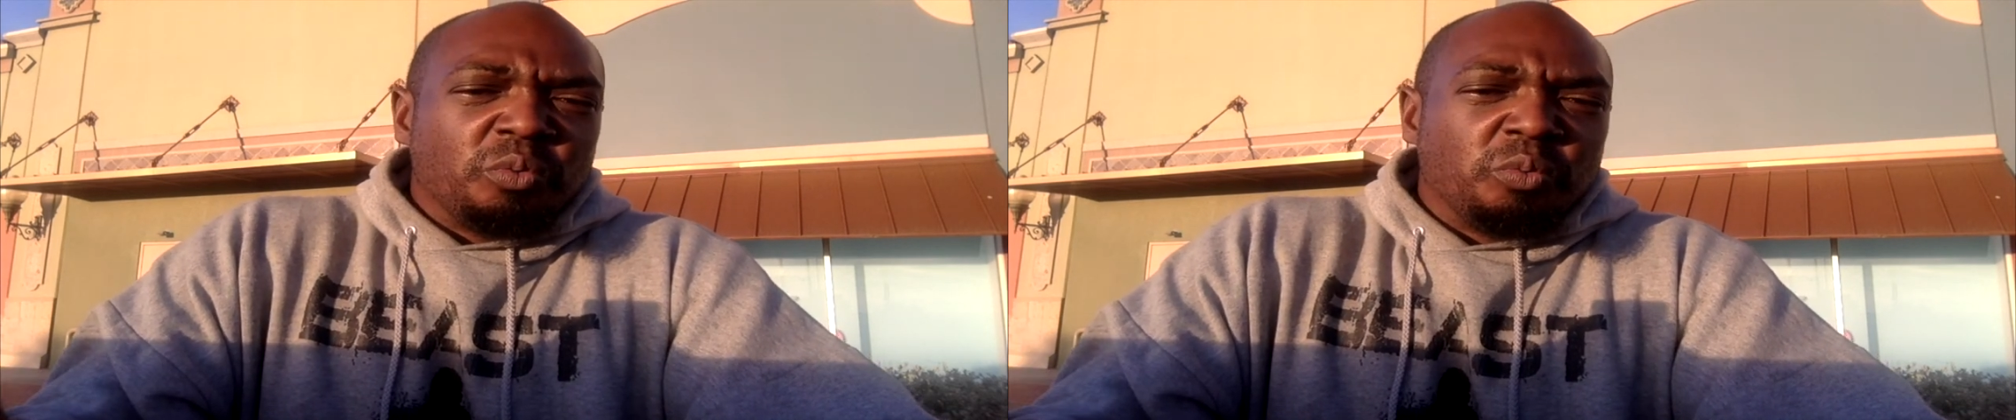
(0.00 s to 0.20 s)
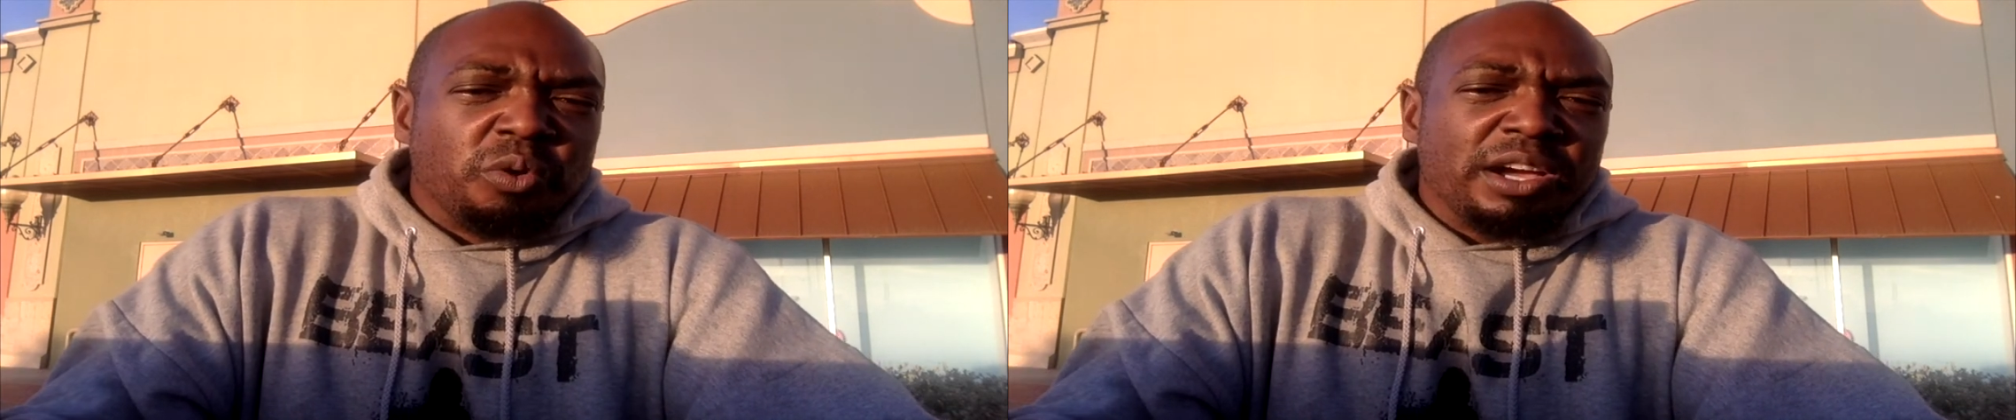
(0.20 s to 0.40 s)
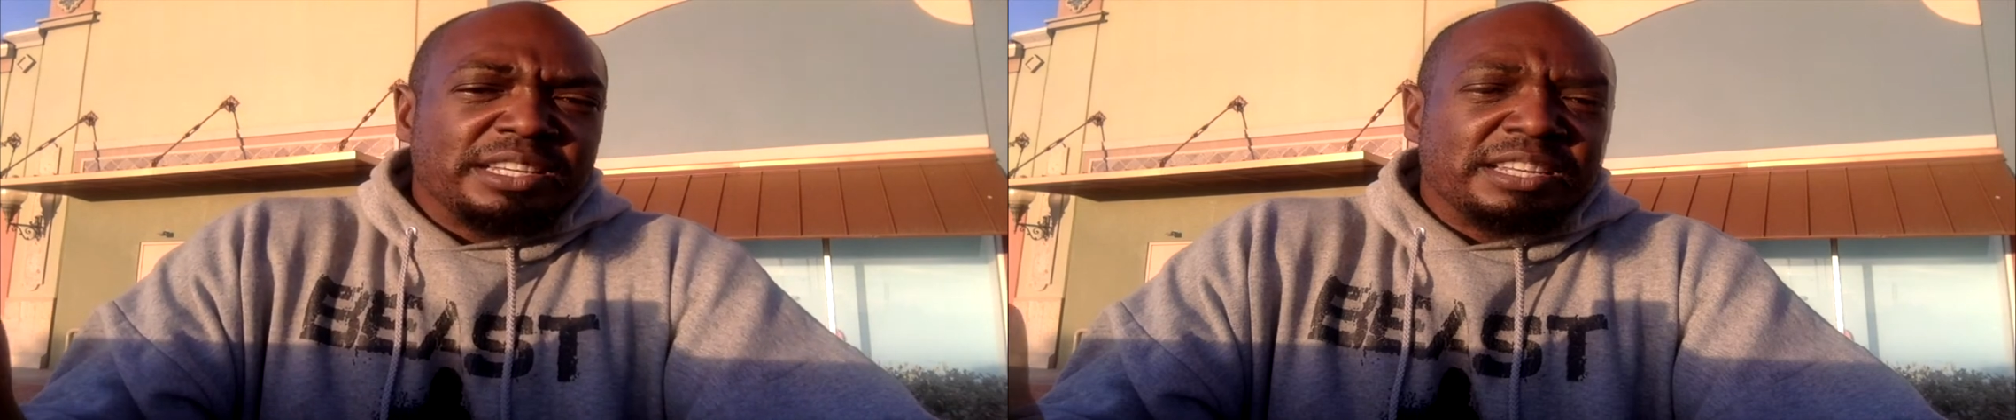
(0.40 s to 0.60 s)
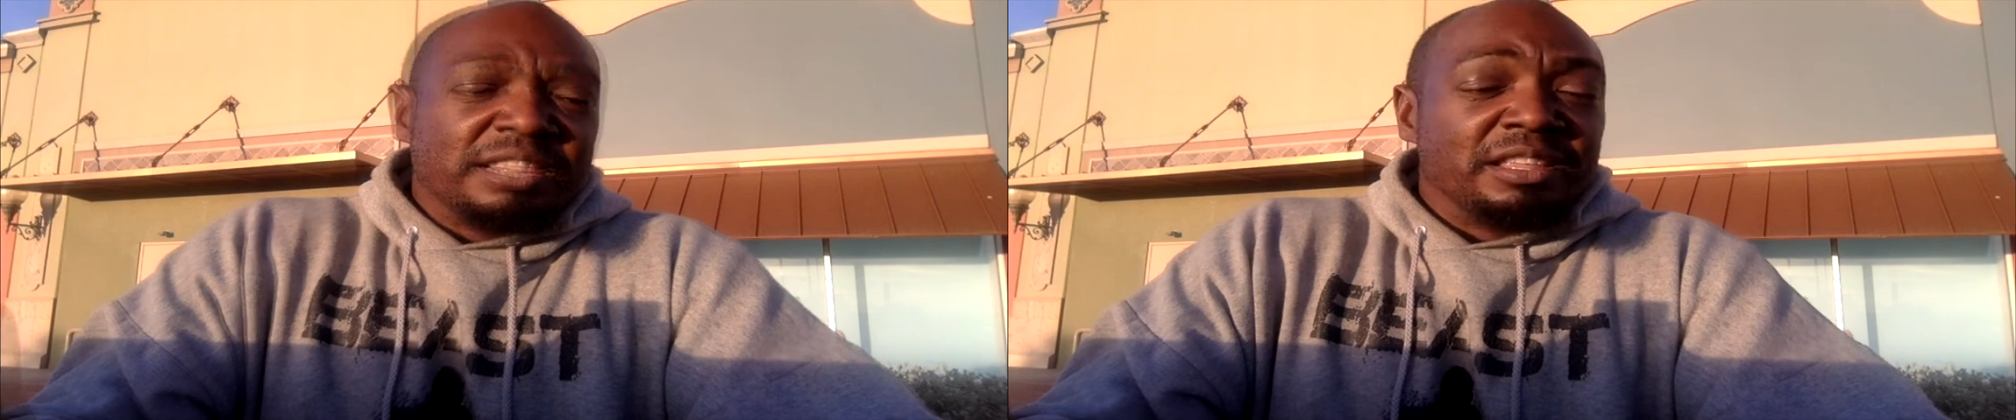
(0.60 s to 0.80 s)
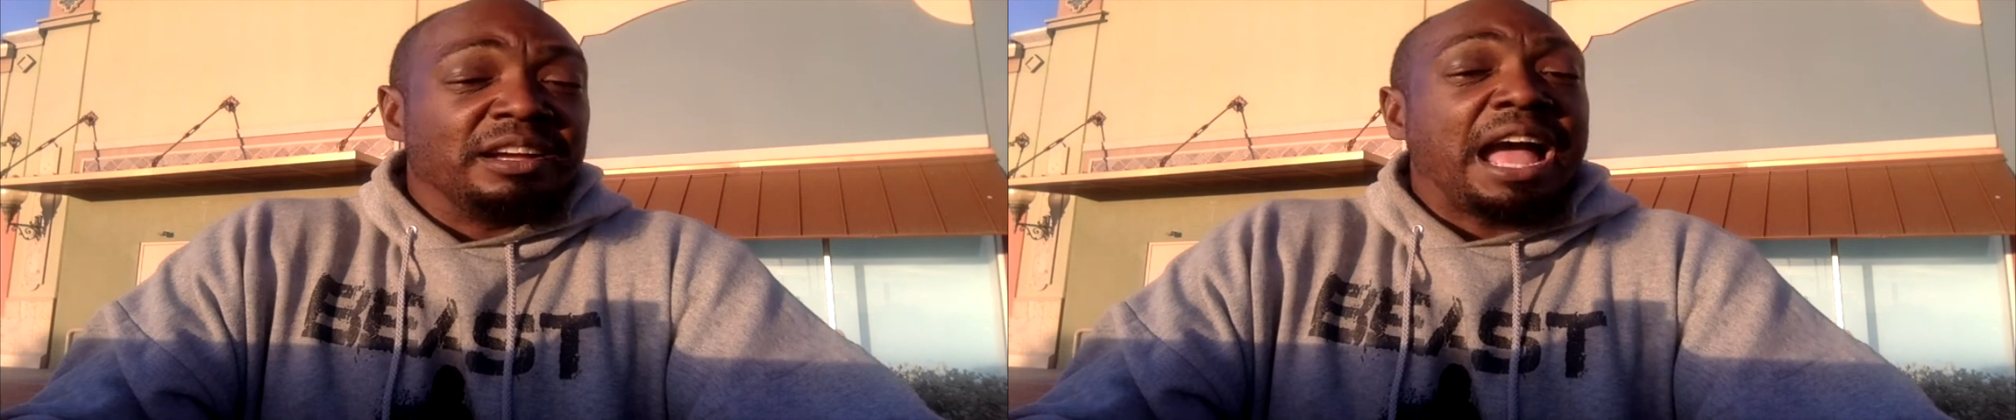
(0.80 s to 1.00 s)
what
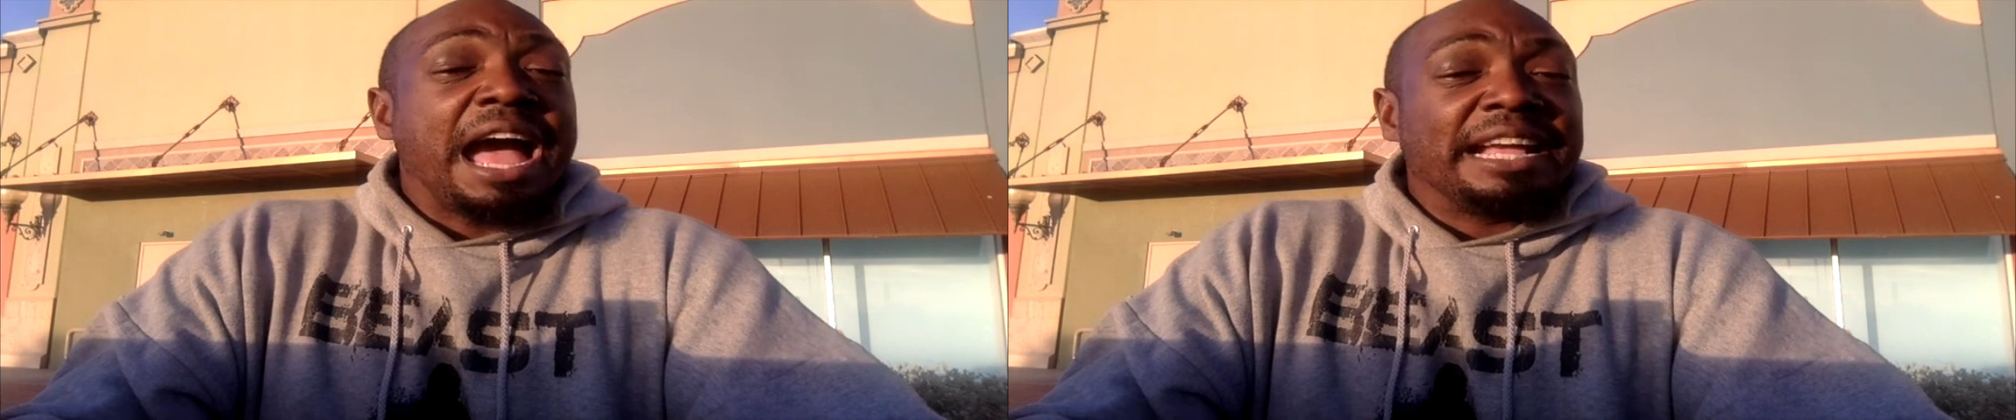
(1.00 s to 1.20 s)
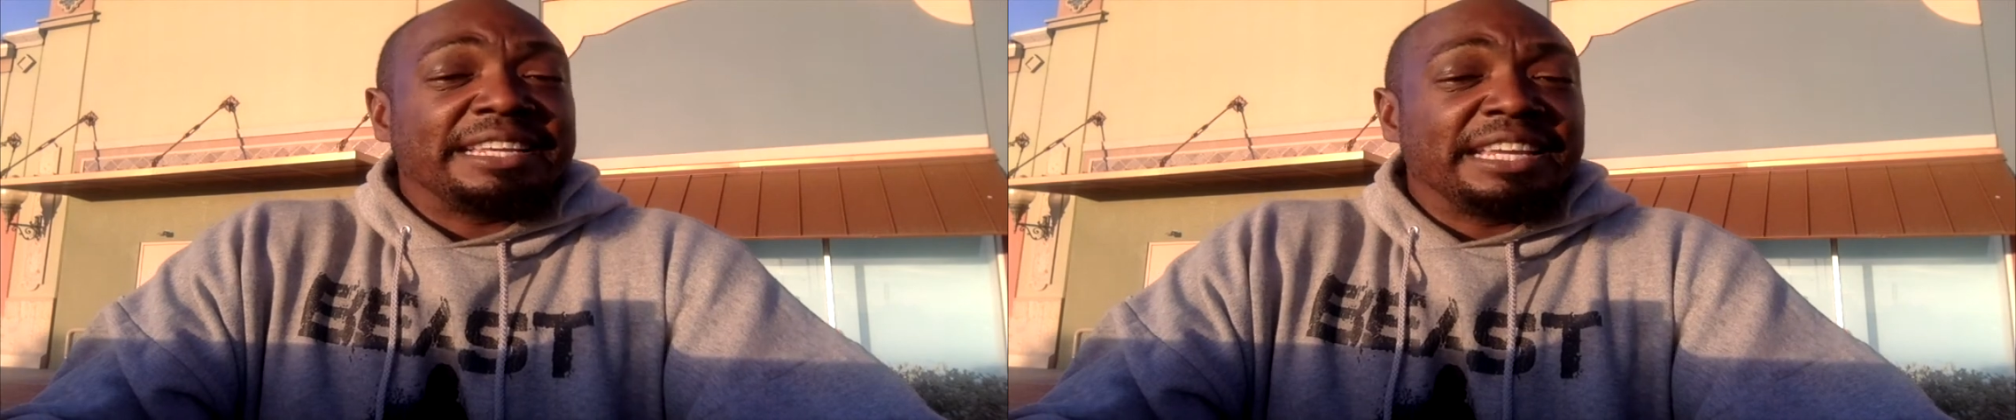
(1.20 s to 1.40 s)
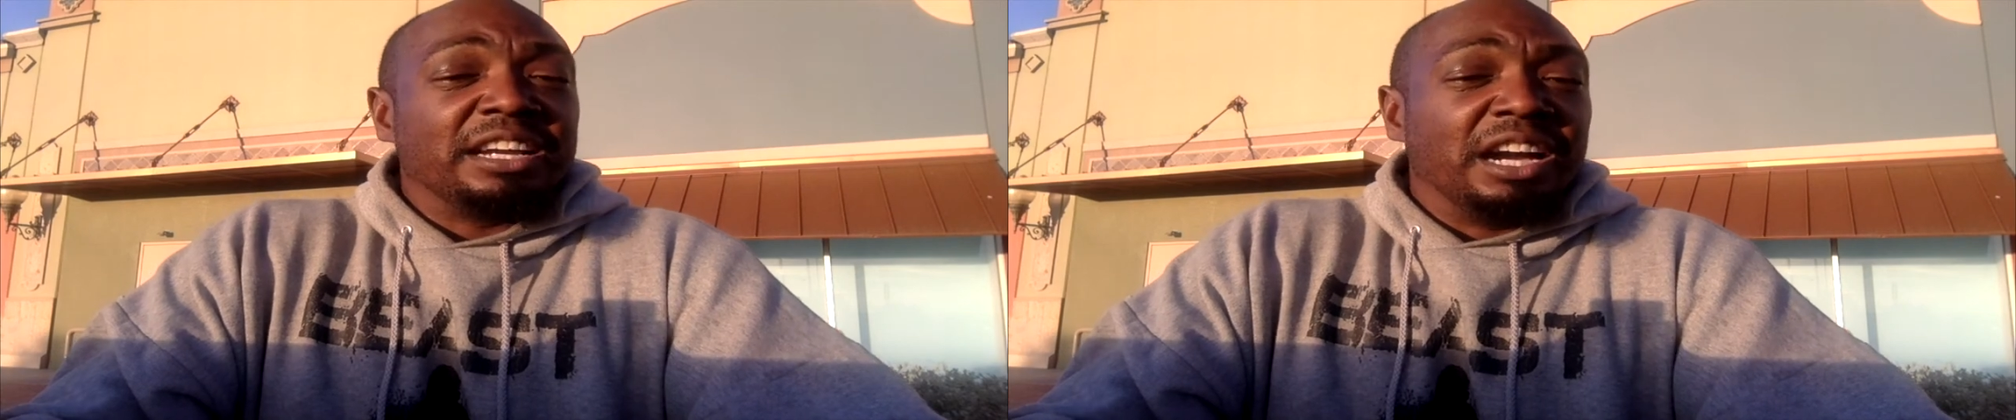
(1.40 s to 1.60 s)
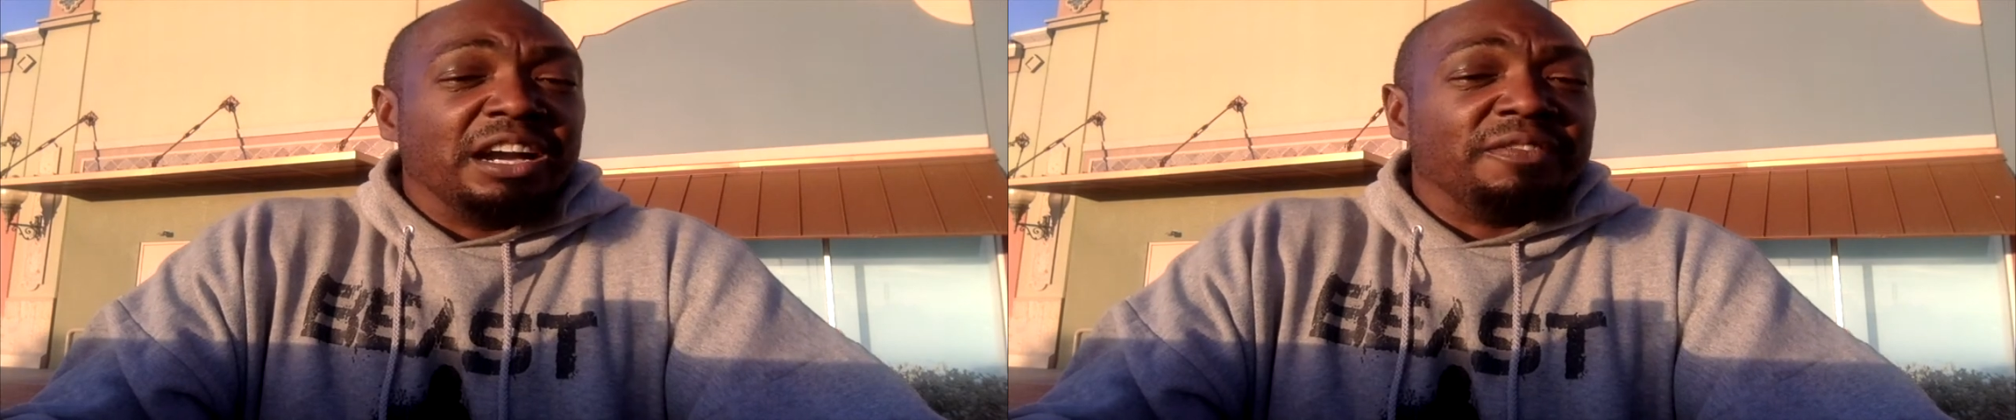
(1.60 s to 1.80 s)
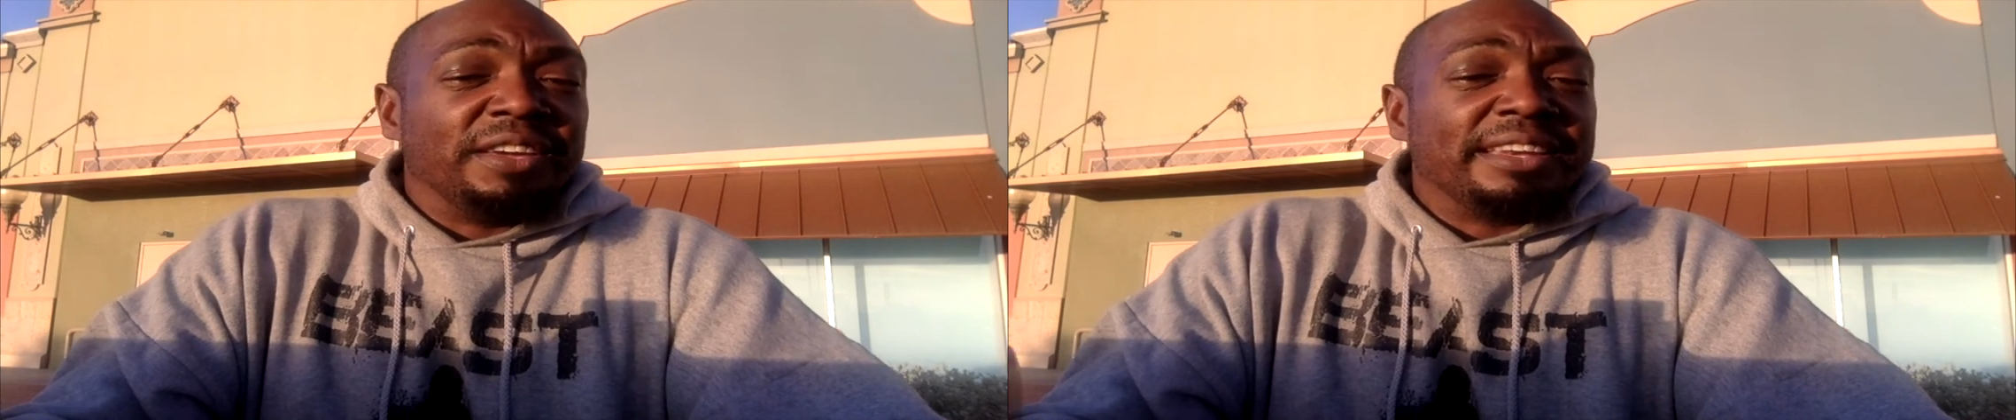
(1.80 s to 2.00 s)
the idea
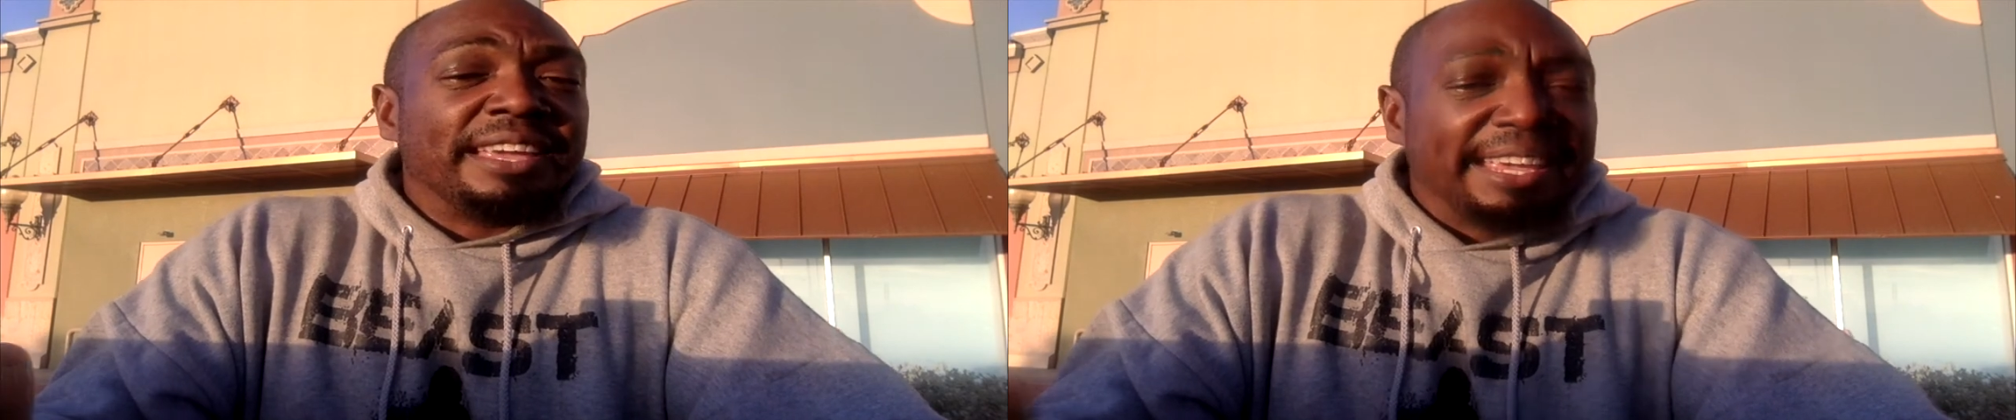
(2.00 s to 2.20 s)
of it